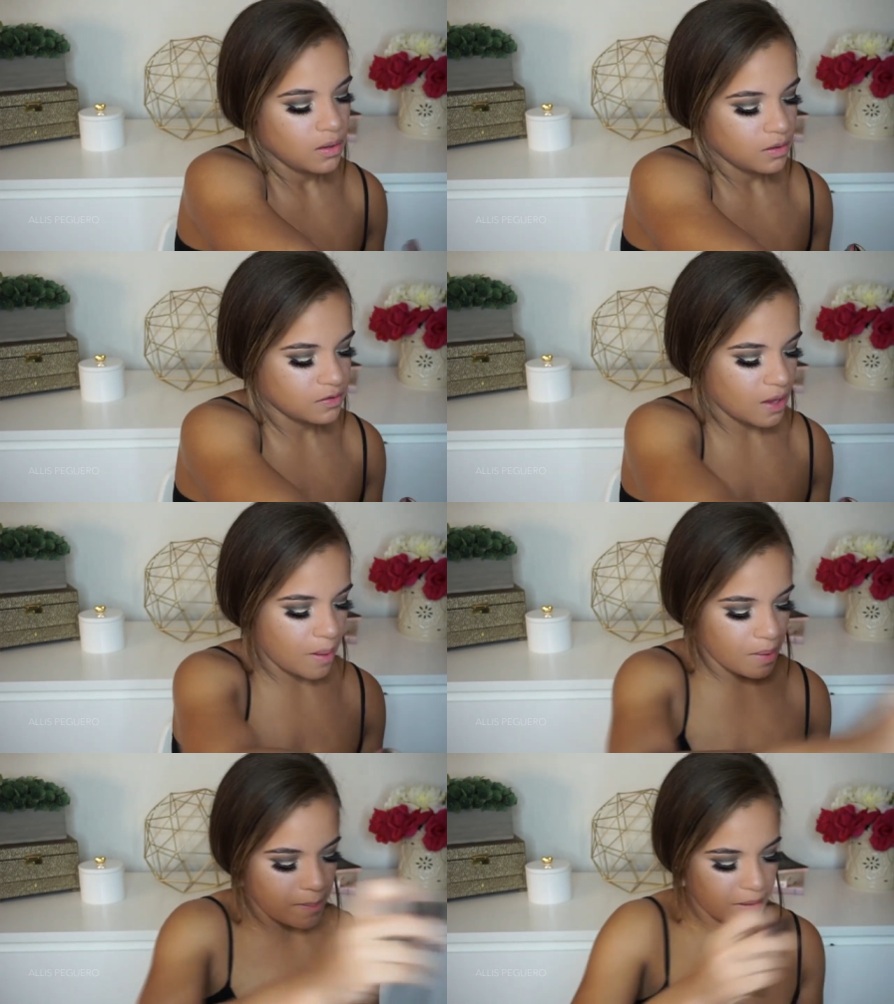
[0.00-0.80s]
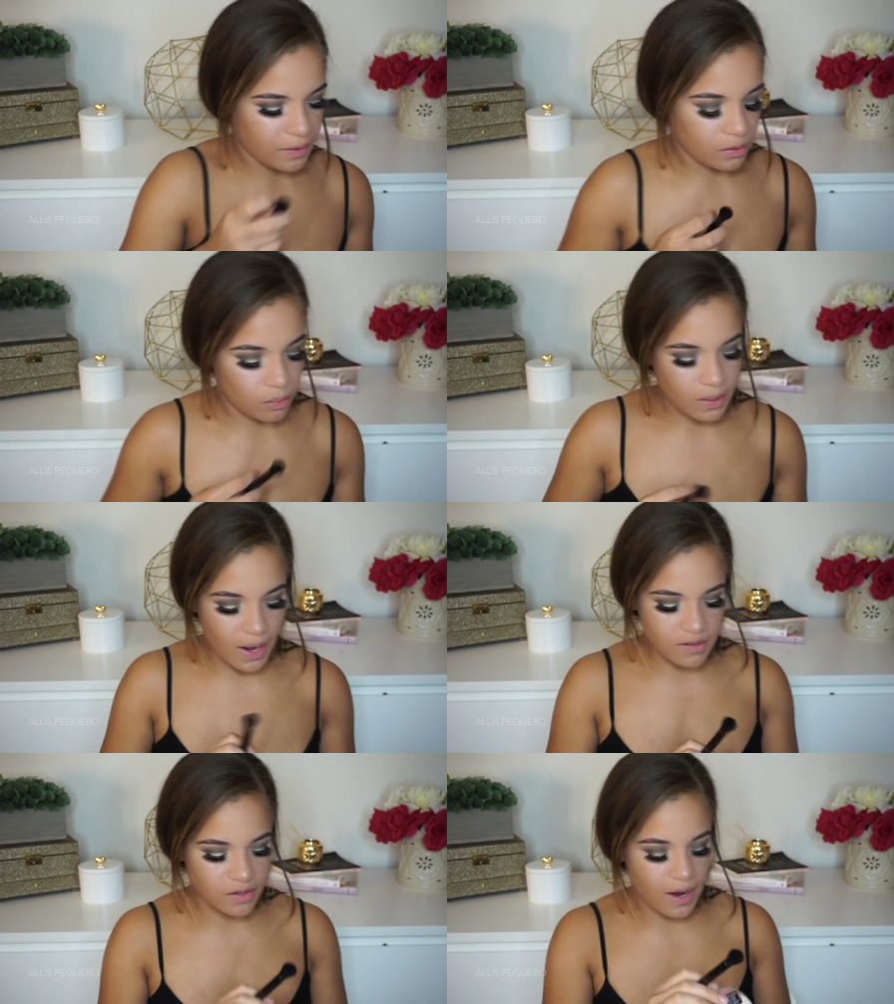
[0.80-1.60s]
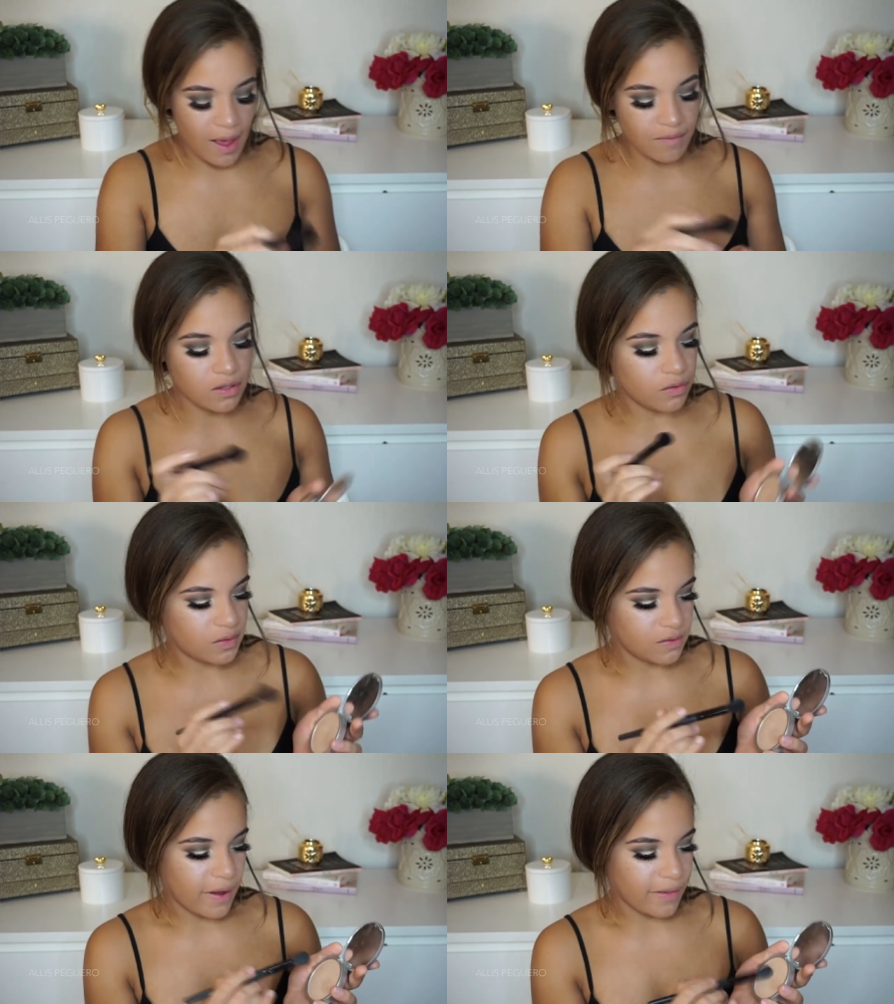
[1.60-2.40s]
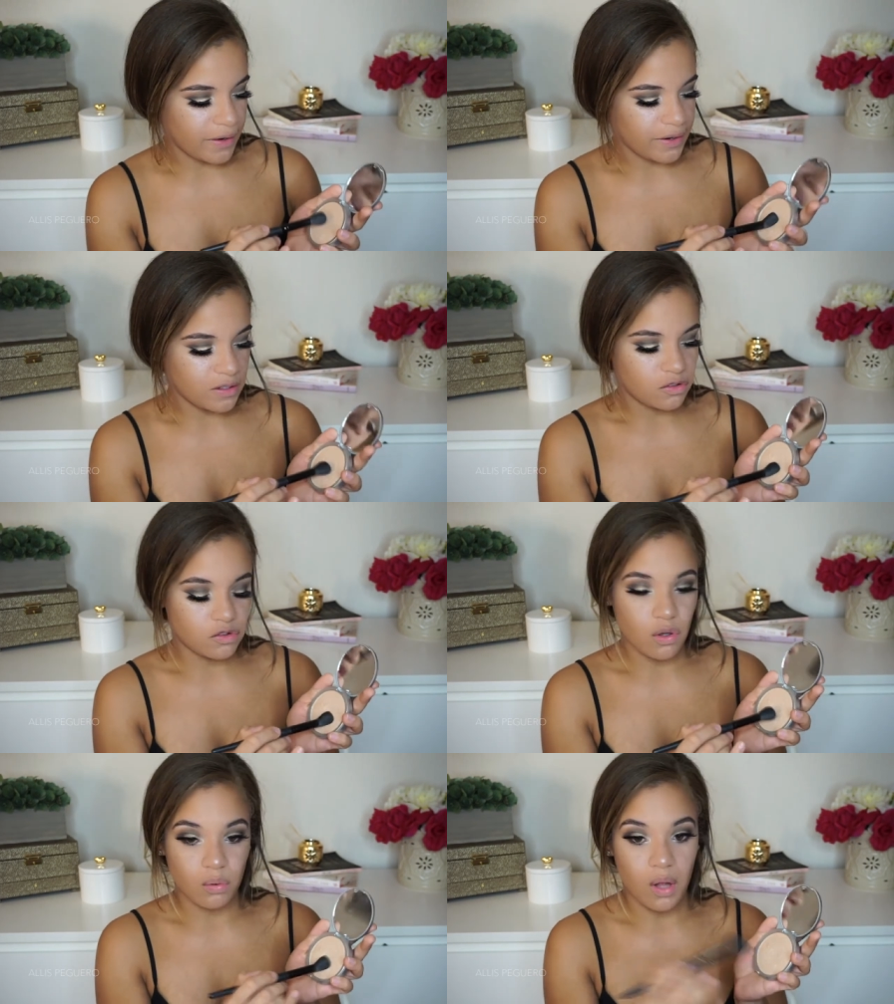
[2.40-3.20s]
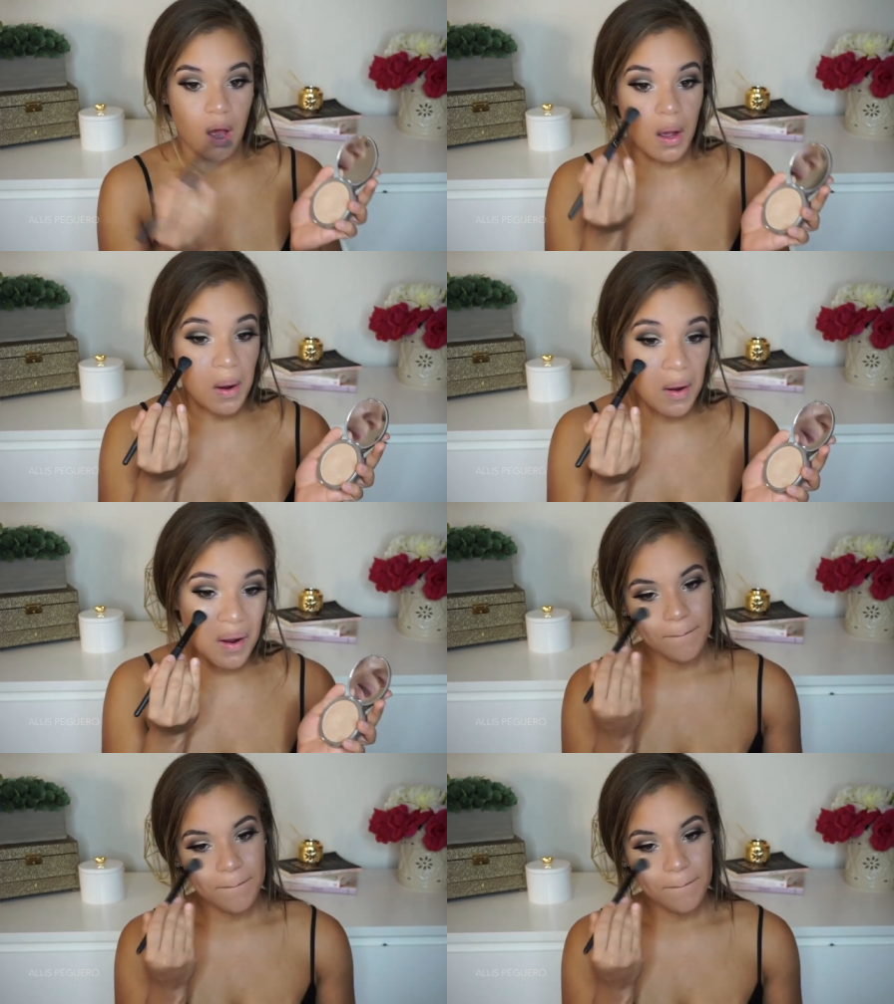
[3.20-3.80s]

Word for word: some Mary Luminizer. I haven't used this highlighter in so long.